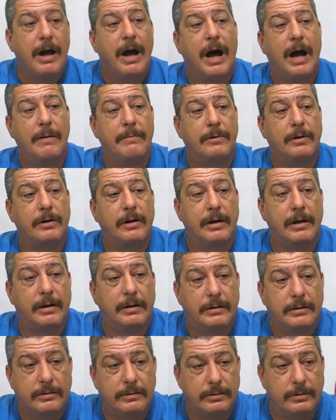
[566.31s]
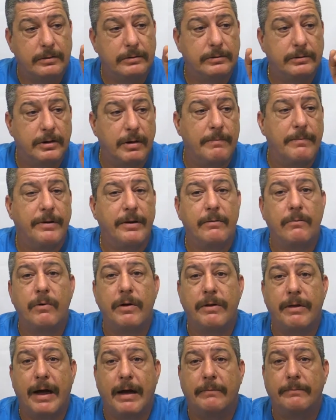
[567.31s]
I'm going to do something
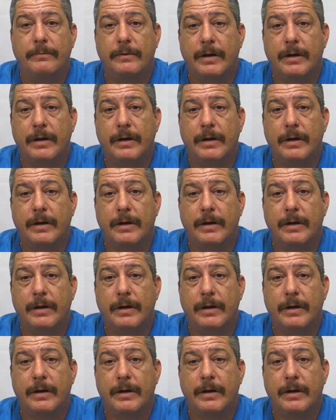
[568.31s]
with that